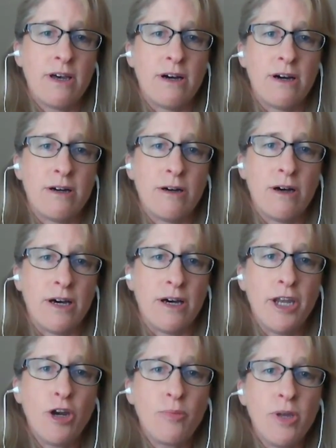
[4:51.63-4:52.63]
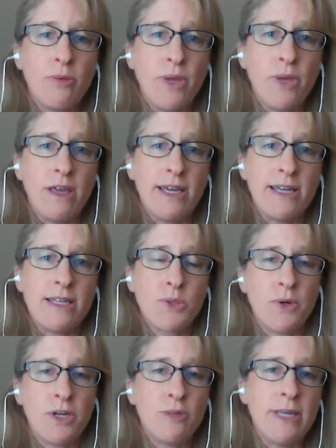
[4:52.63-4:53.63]
uh, on airbnb it's
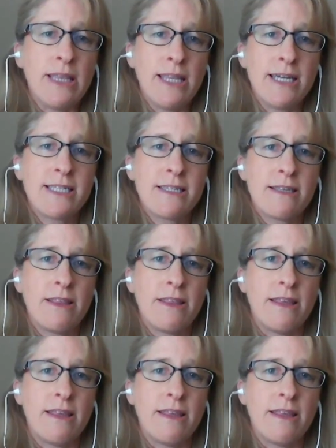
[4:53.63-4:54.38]
going to be less